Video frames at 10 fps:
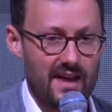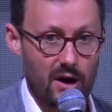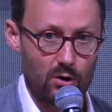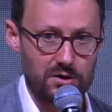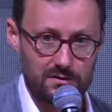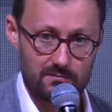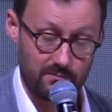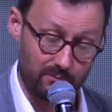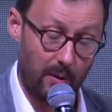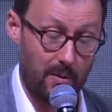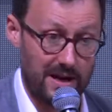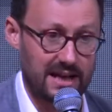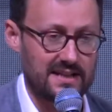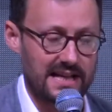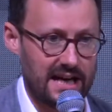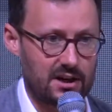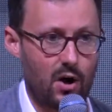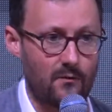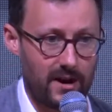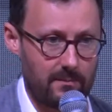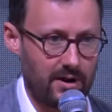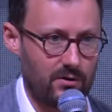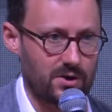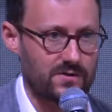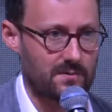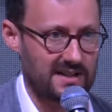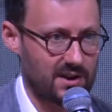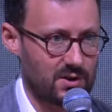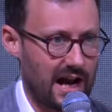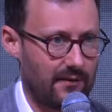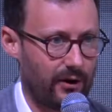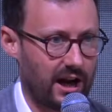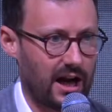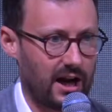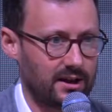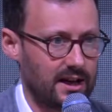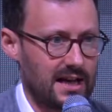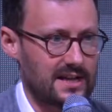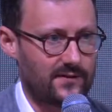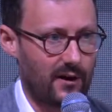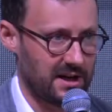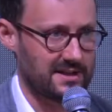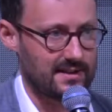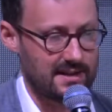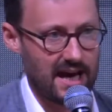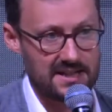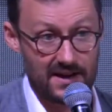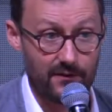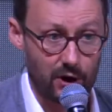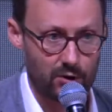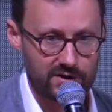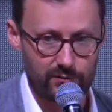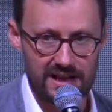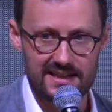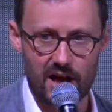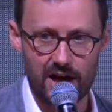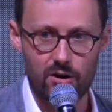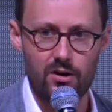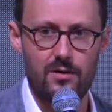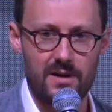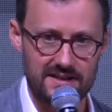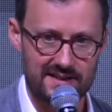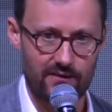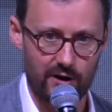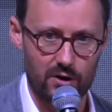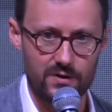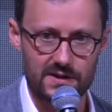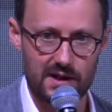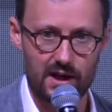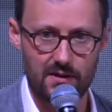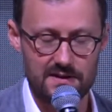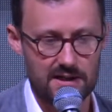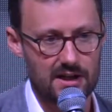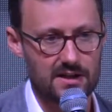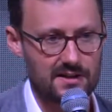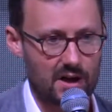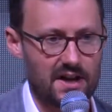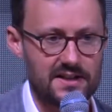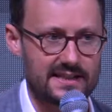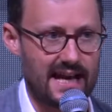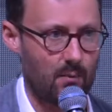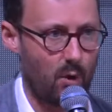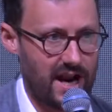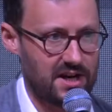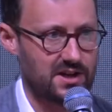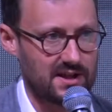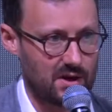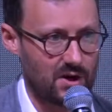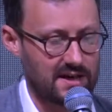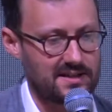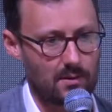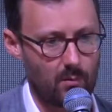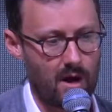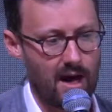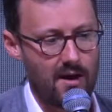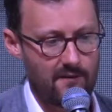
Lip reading: they all probably contain conflict minerals from Central Africa. It's very difficult to recycle them. It's difficult to understand what energy has gone into them.